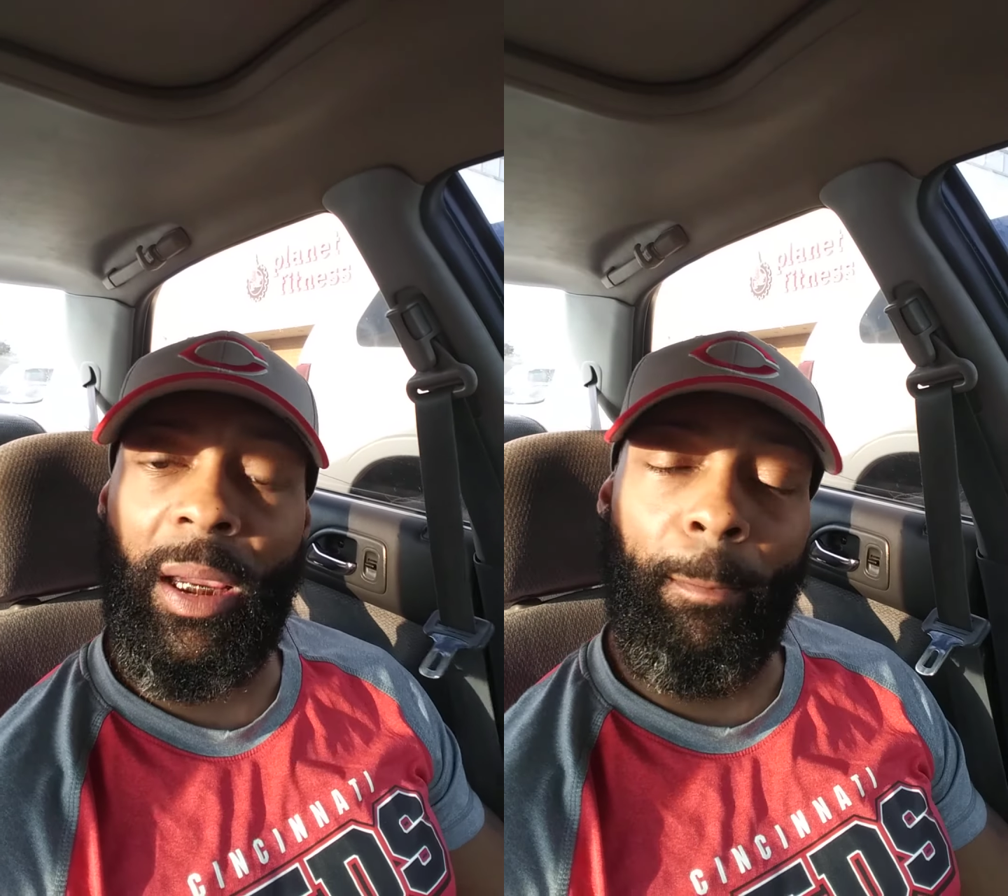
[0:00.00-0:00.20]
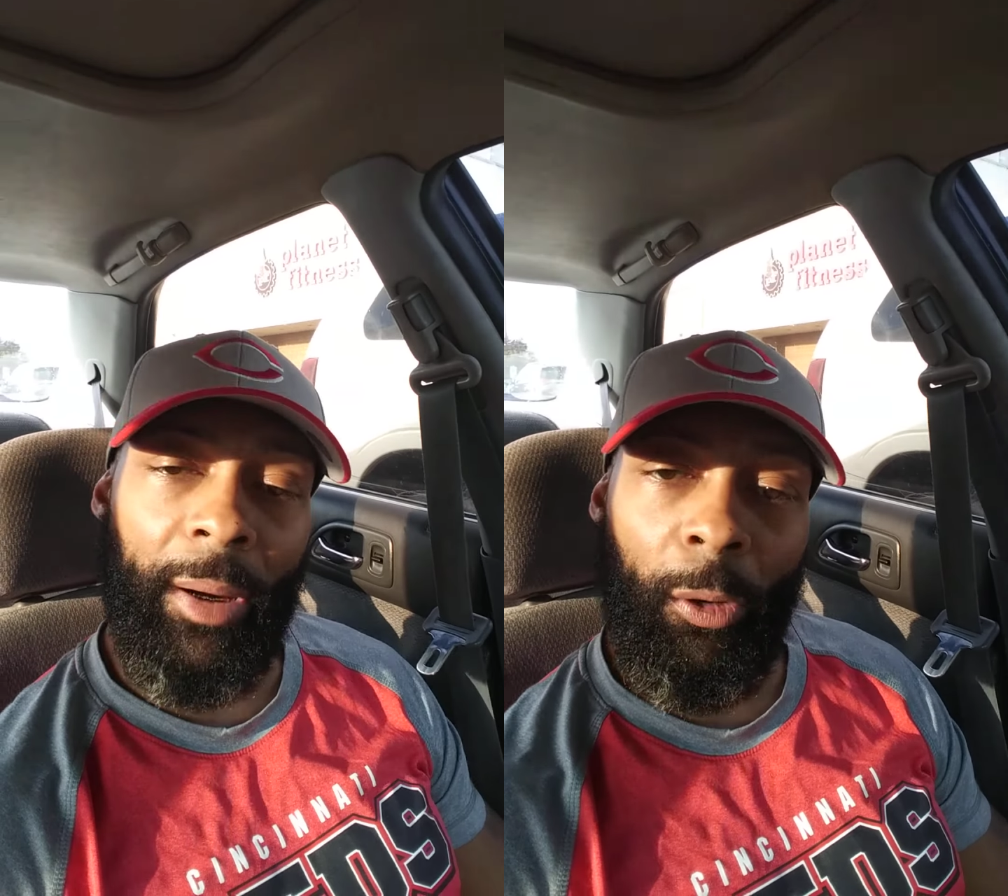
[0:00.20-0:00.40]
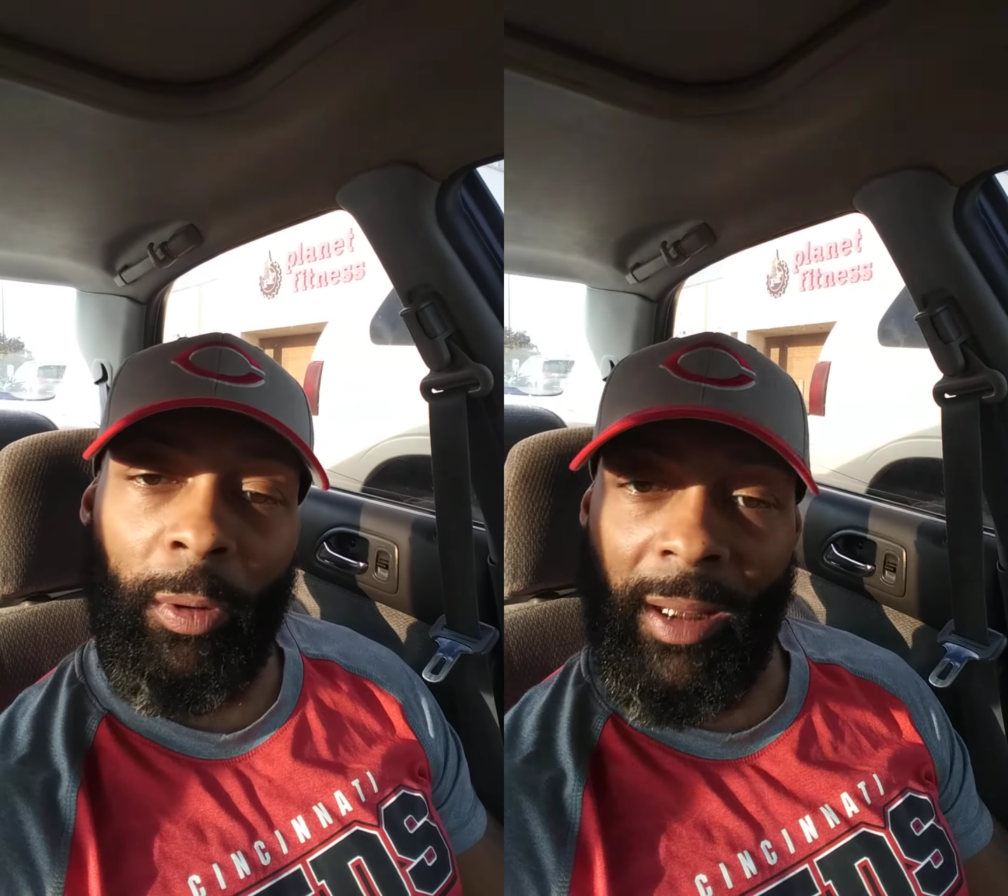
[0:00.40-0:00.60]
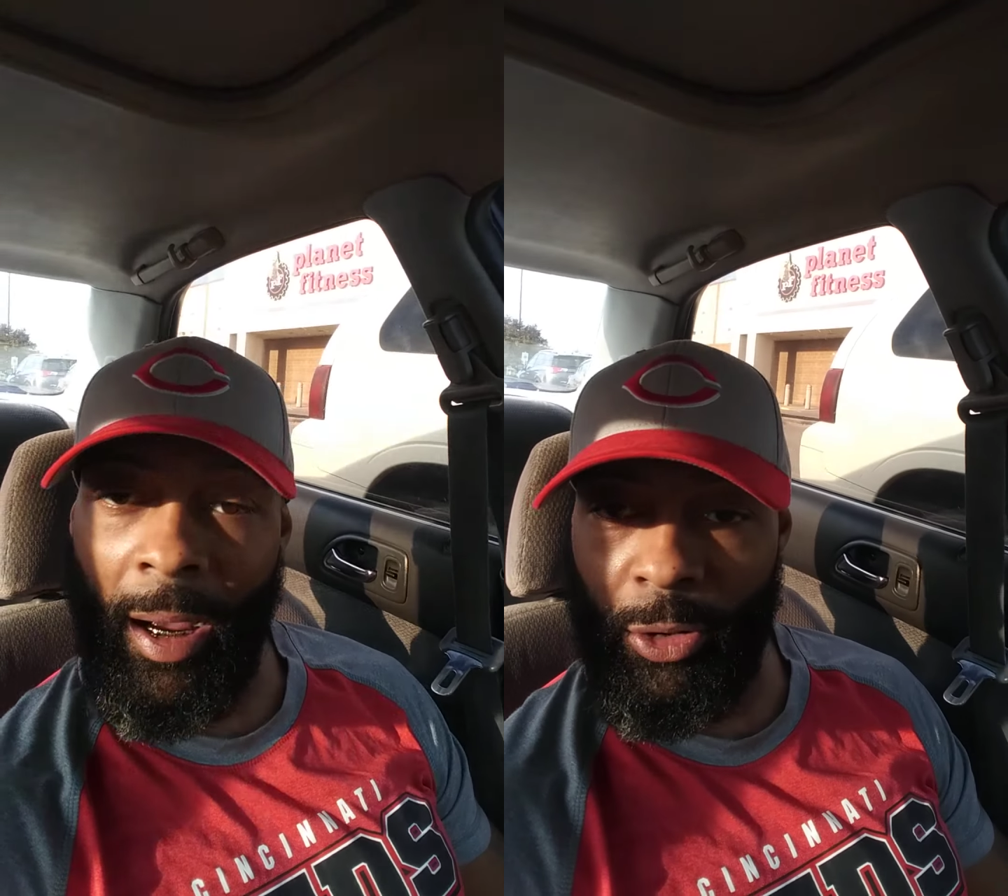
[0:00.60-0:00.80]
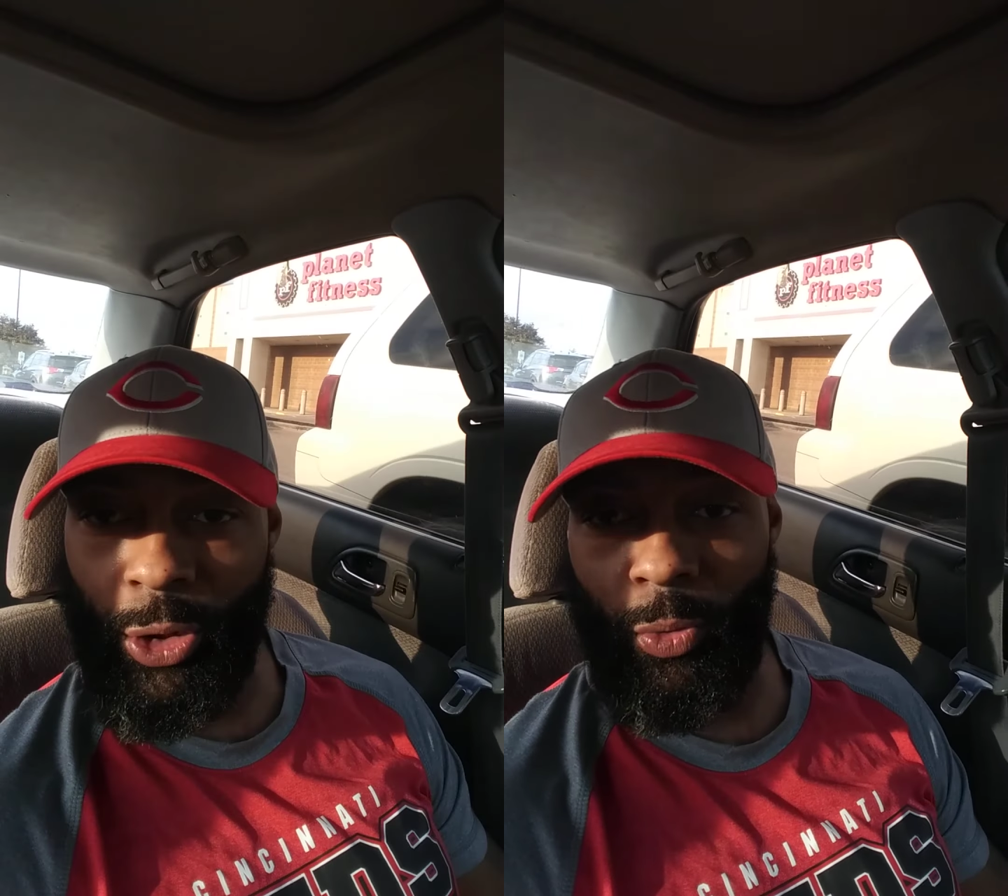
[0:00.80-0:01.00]
be built
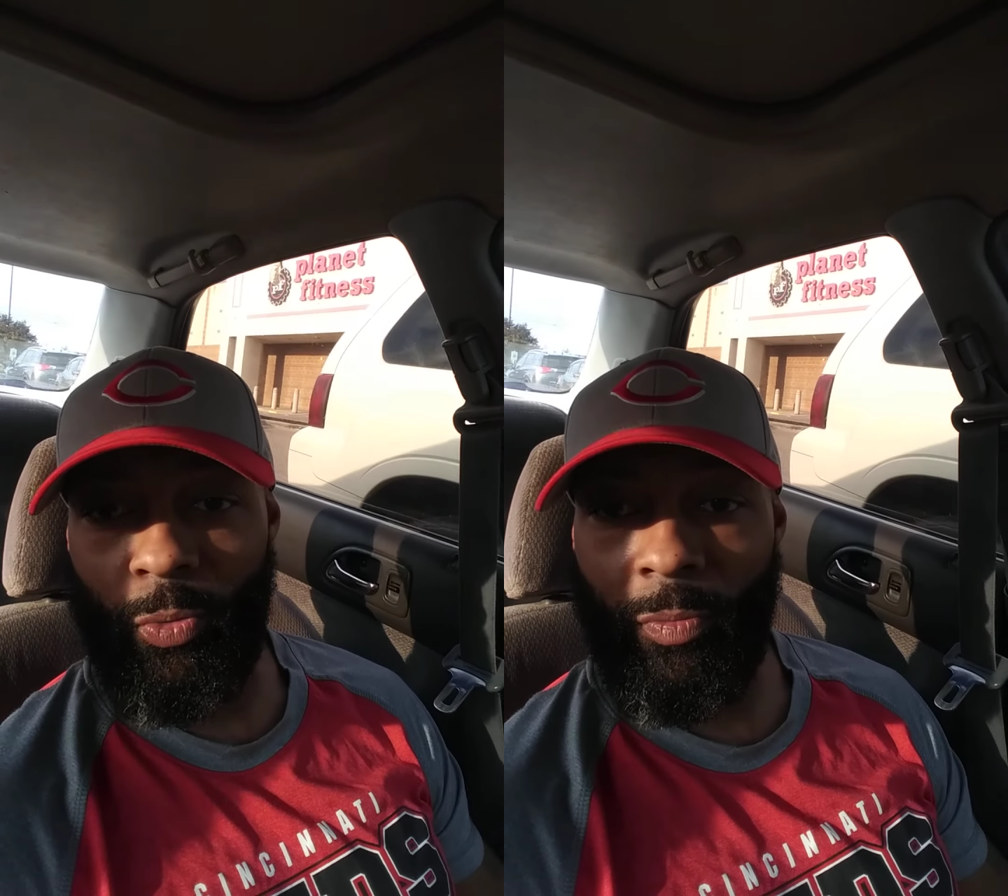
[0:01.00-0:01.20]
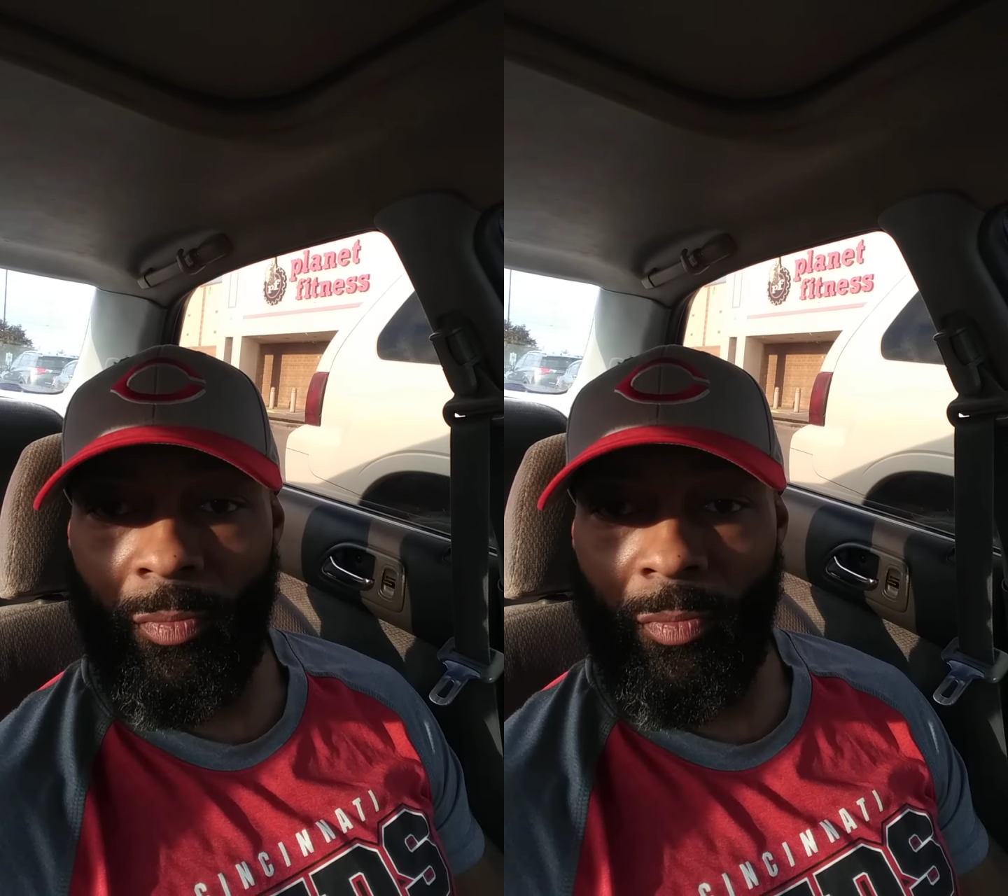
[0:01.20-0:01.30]
without you.